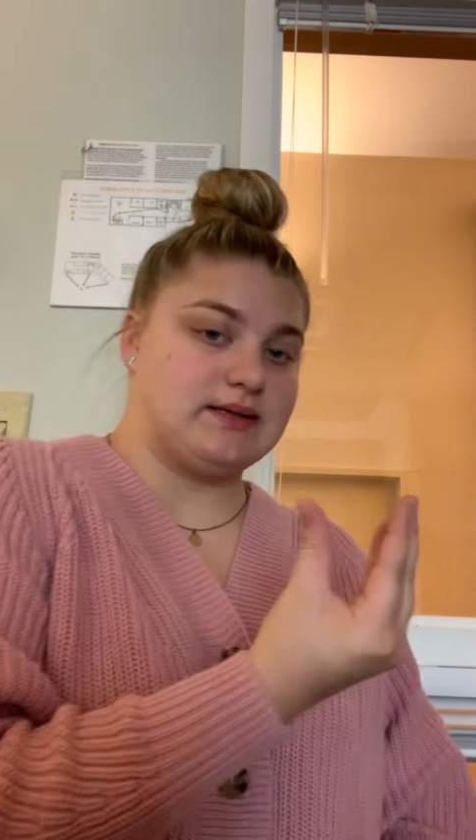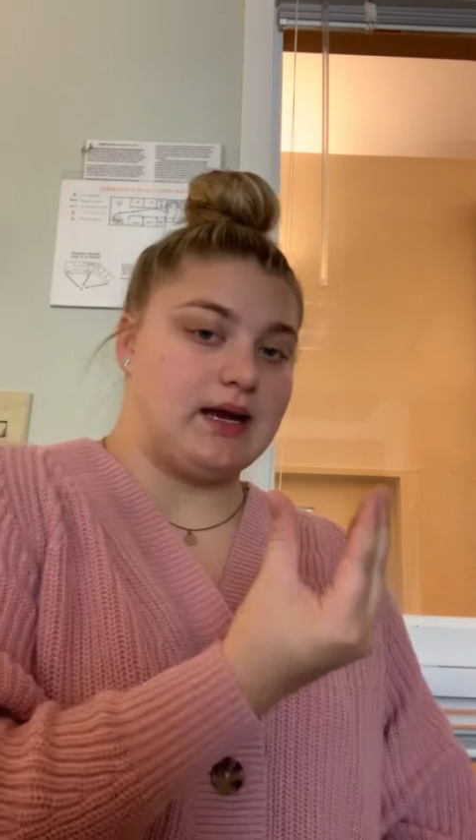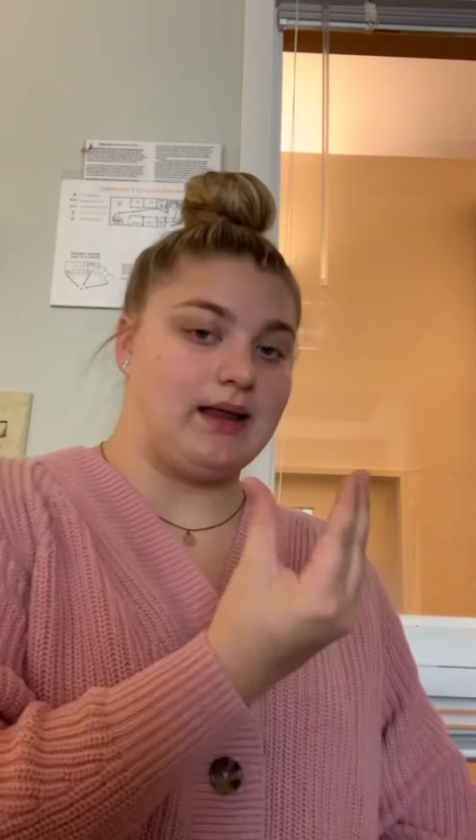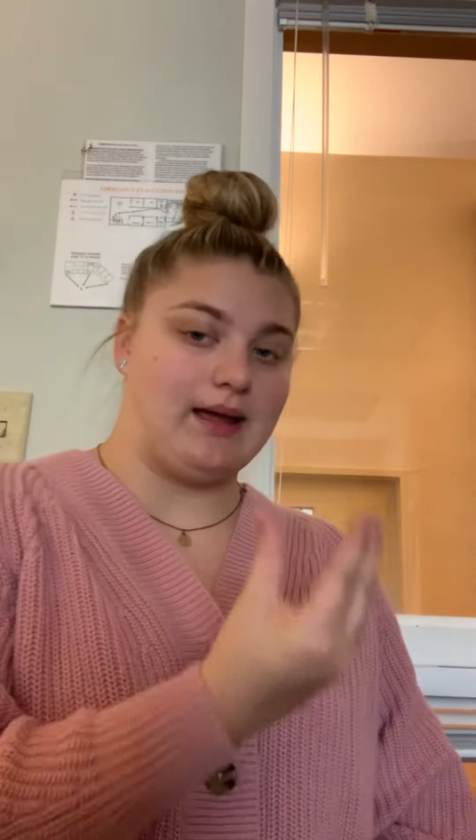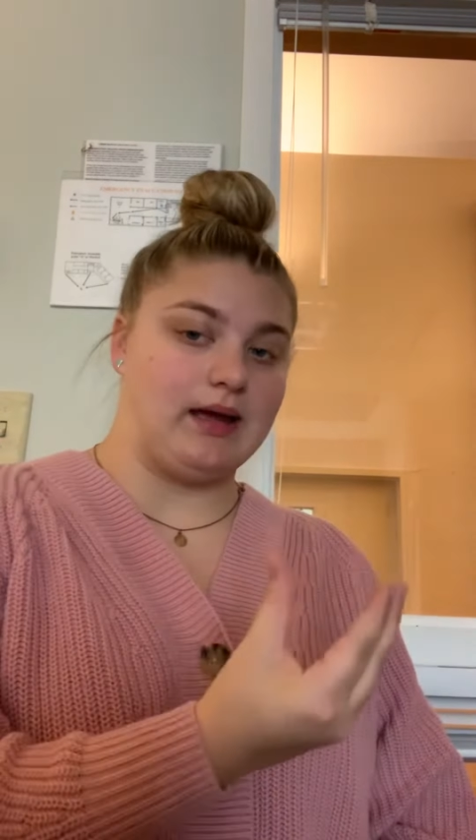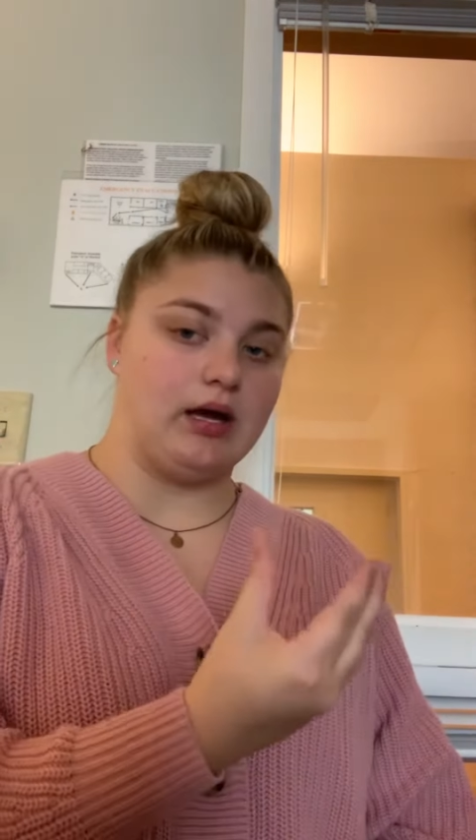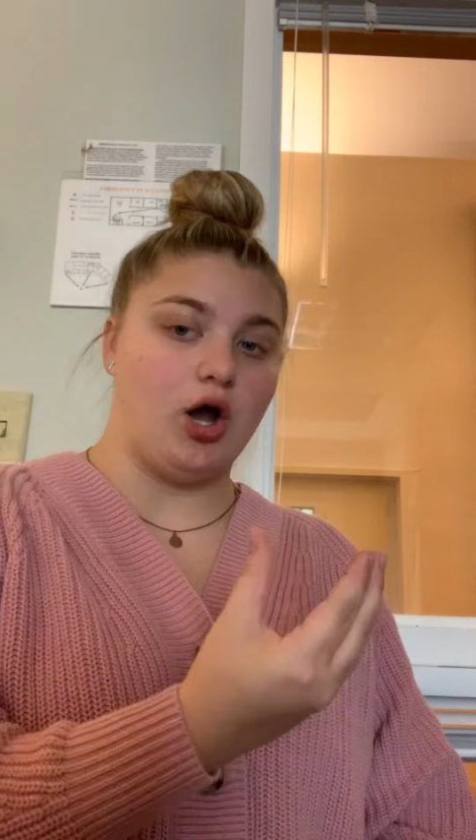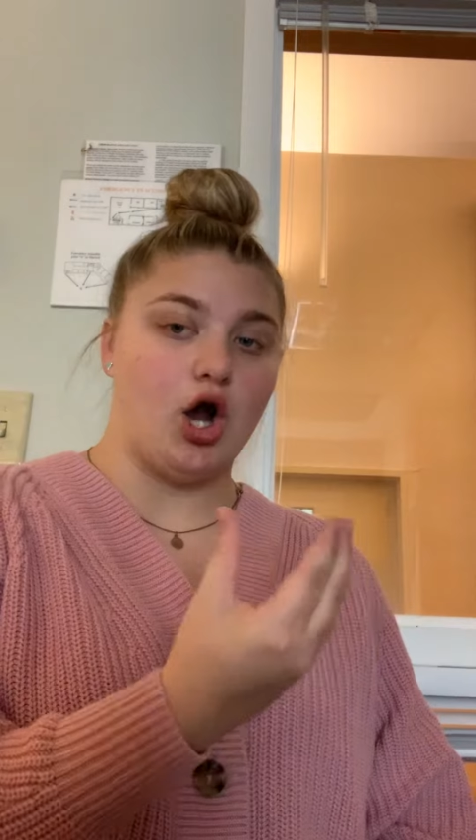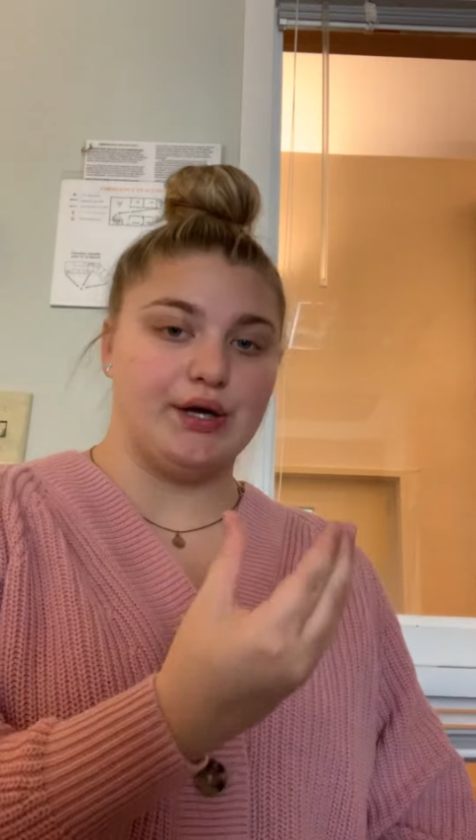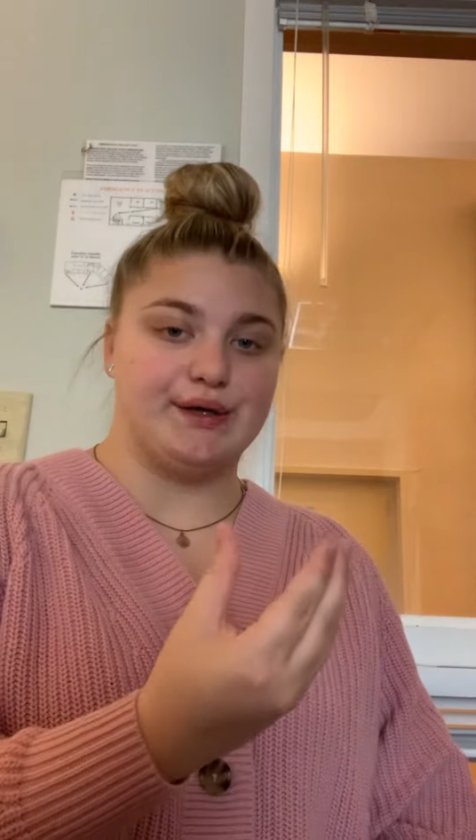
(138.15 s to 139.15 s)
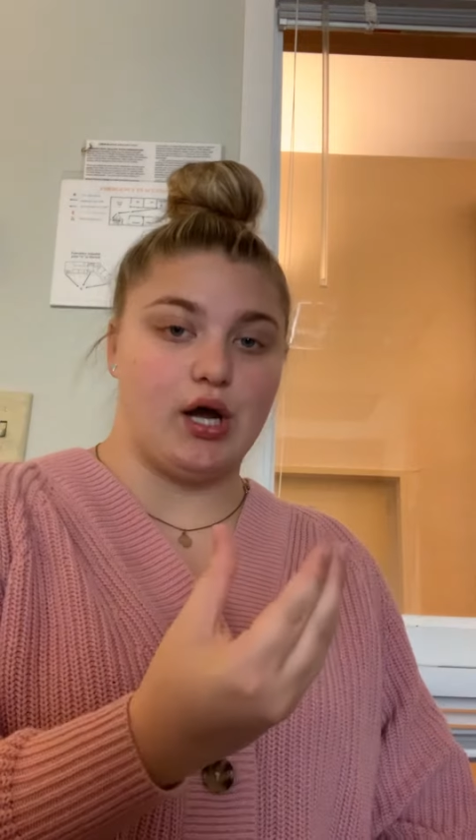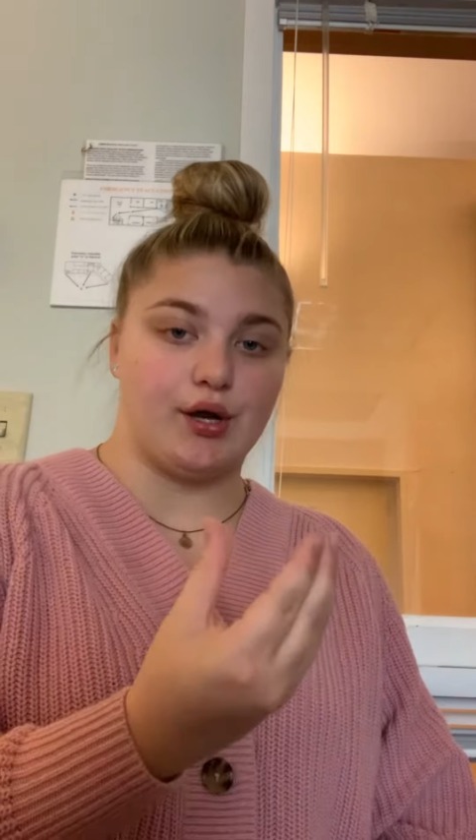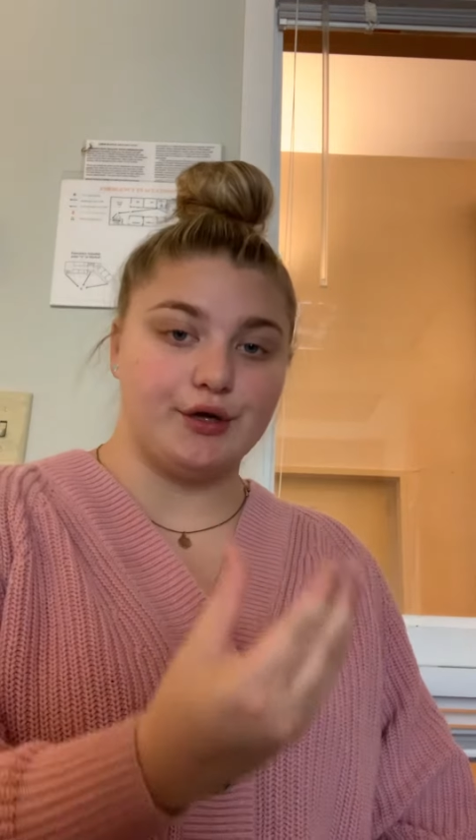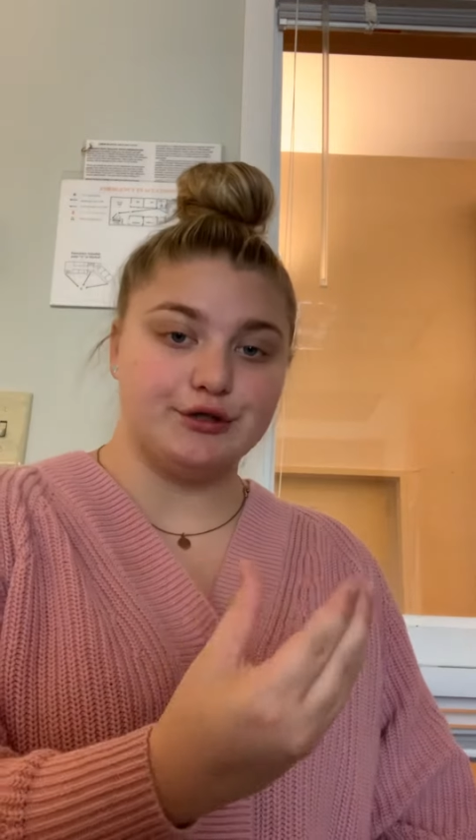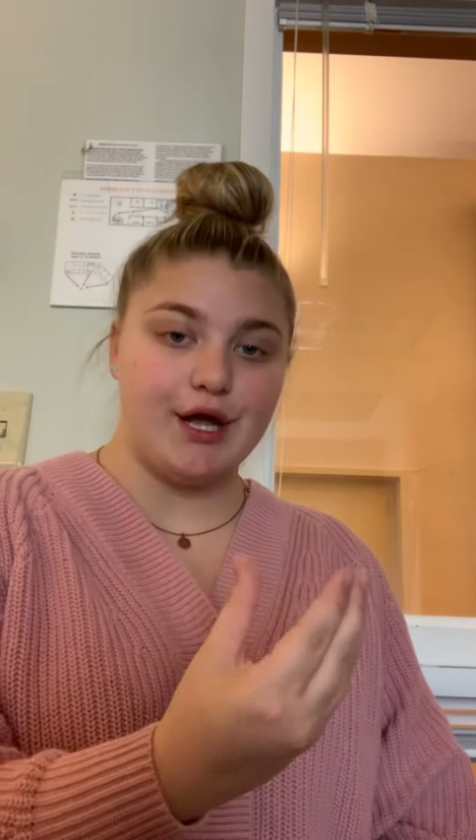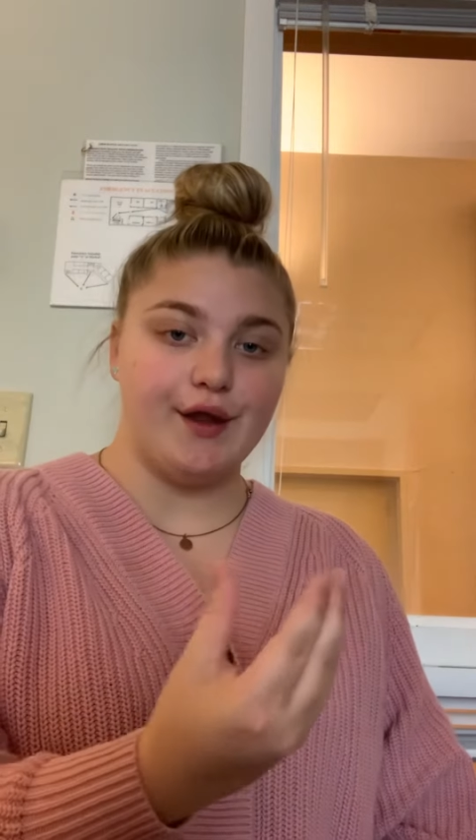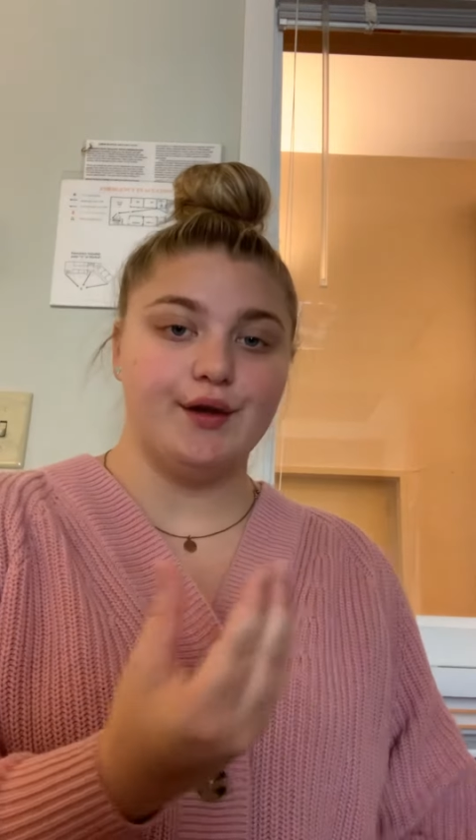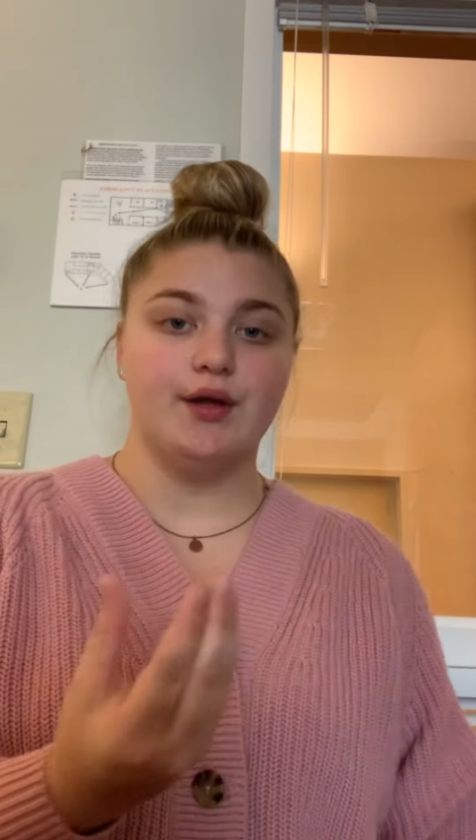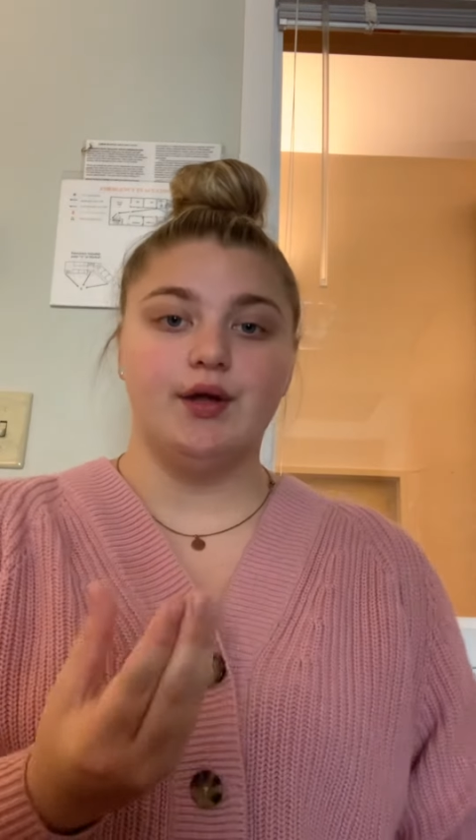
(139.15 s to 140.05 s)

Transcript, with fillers: kind of like a hard taco shell,